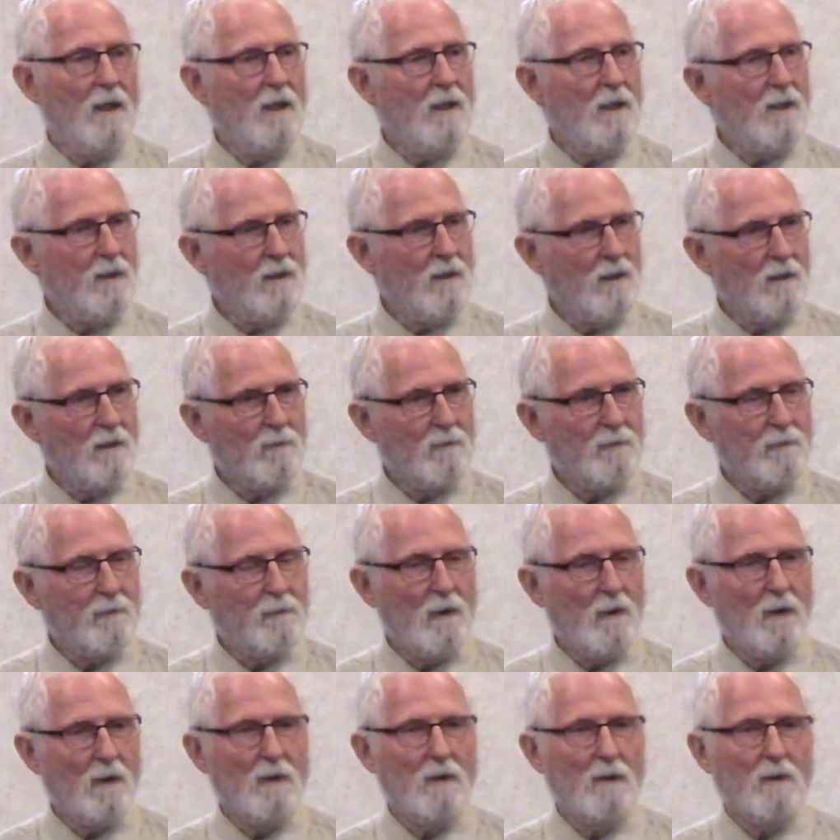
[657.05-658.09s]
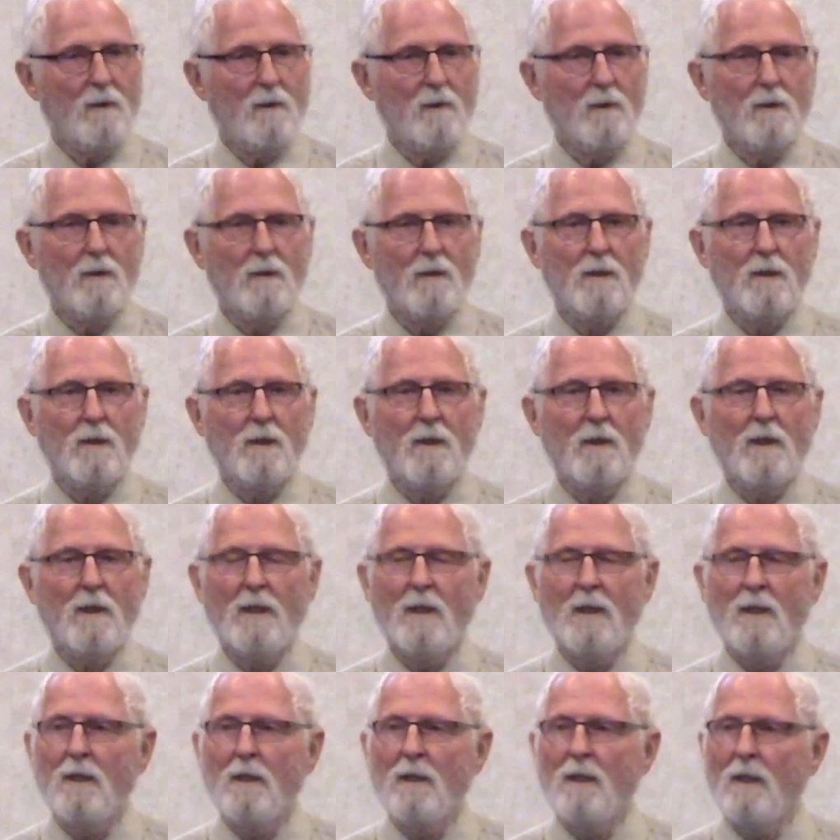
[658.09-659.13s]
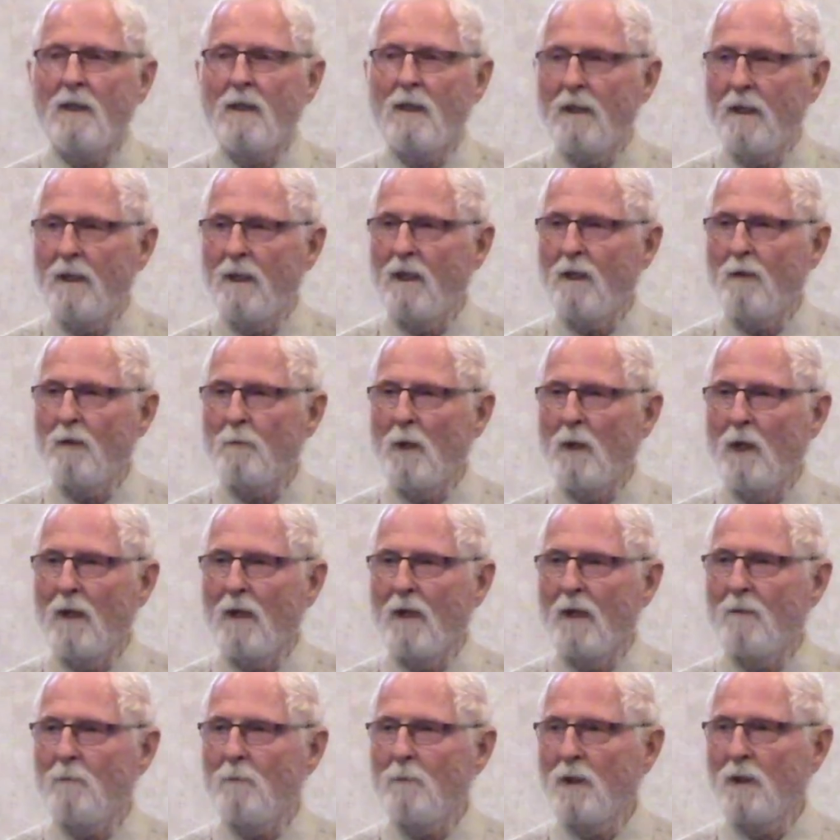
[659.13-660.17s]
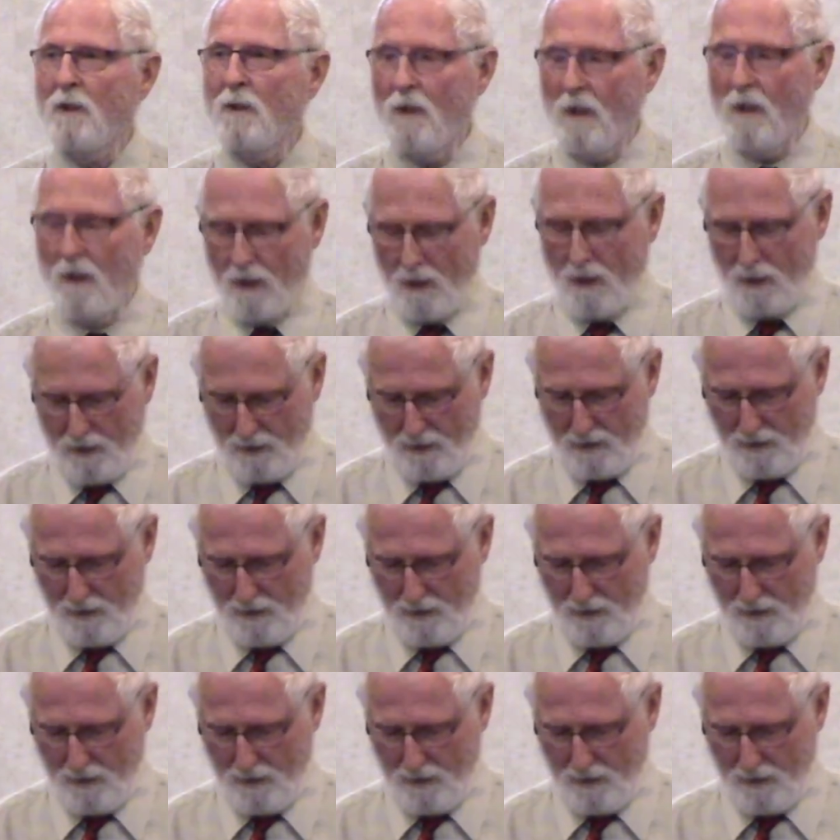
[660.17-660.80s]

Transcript: you're going to follow anybody but God.